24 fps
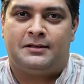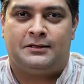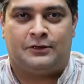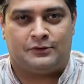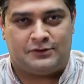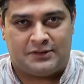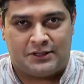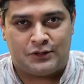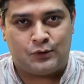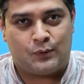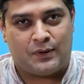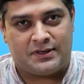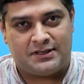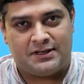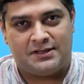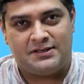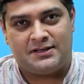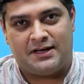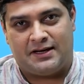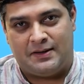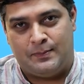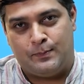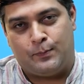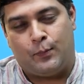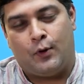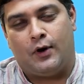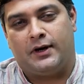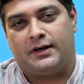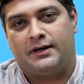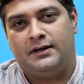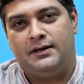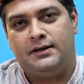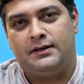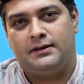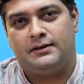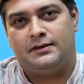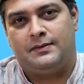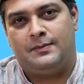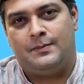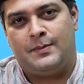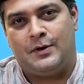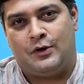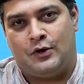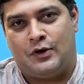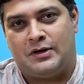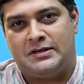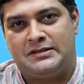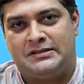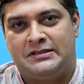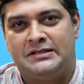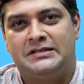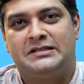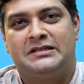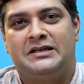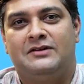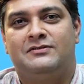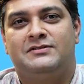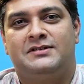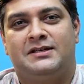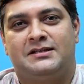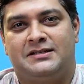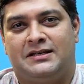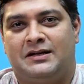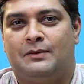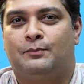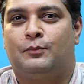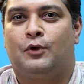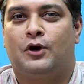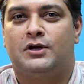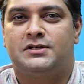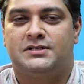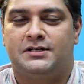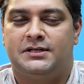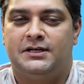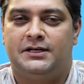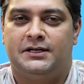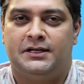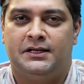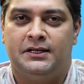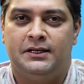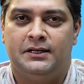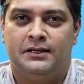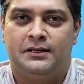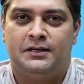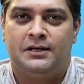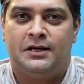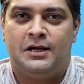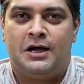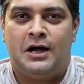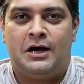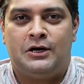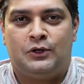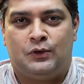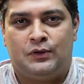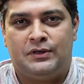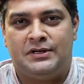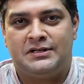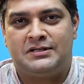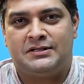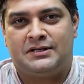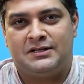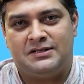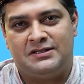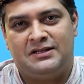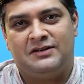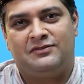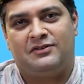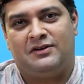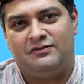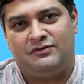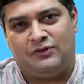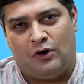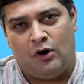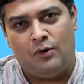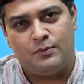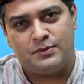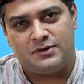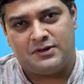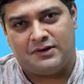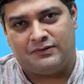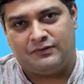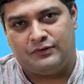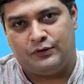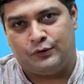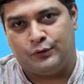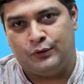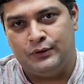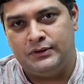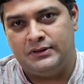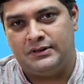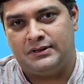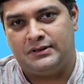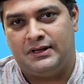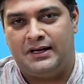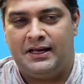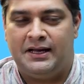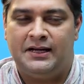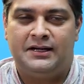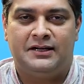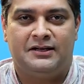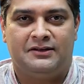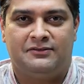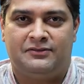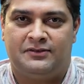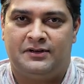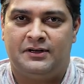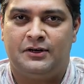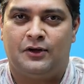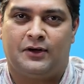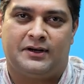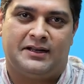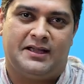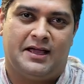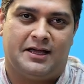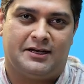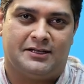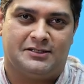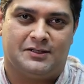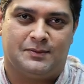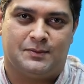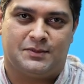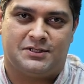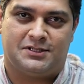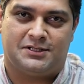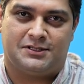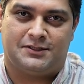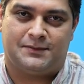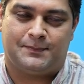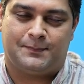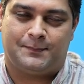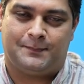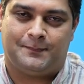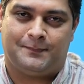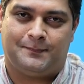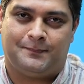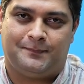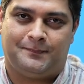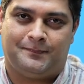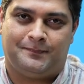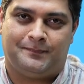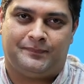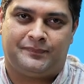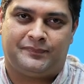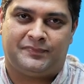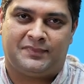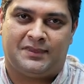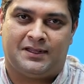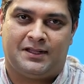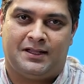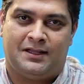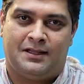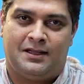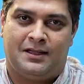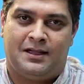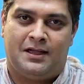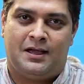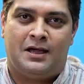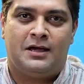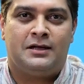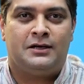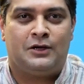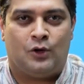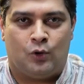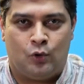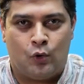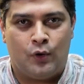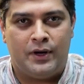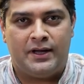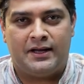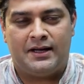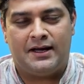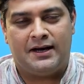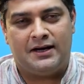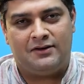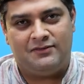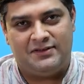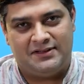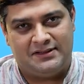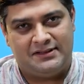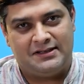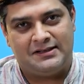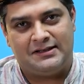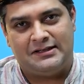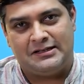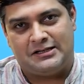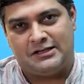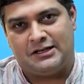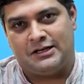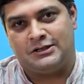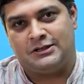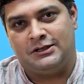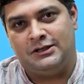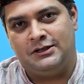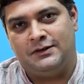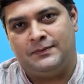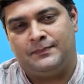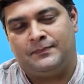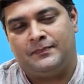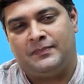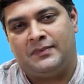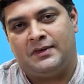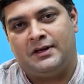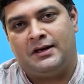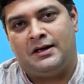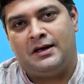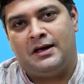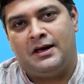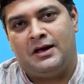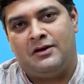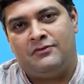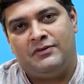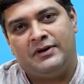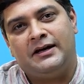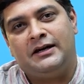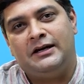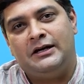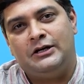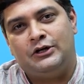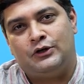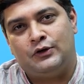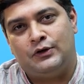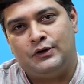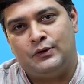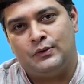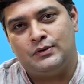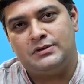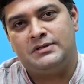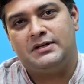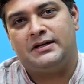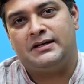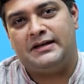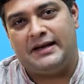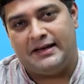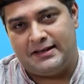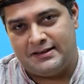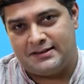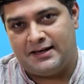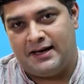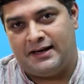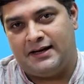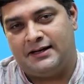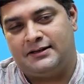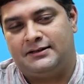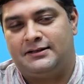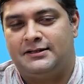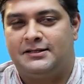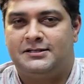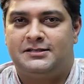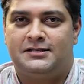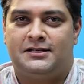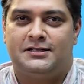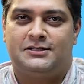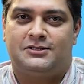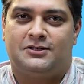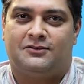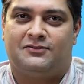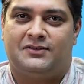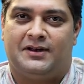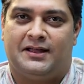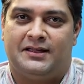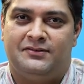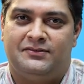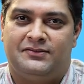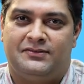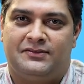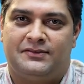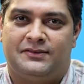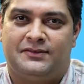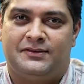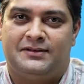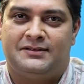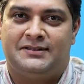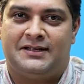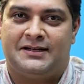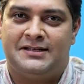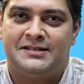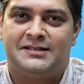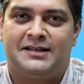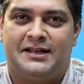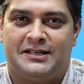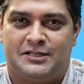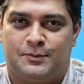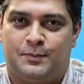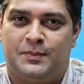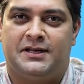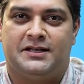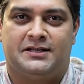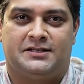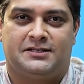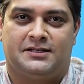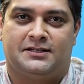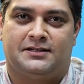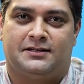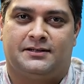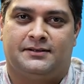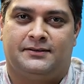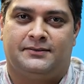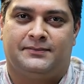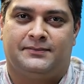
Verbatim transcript: Now, such questions are important because this gives us an opportunity to discuss different forms of growth in different organisms. Now, going ahead with the discussion, we can introduce the next characteristics of life that is respiration.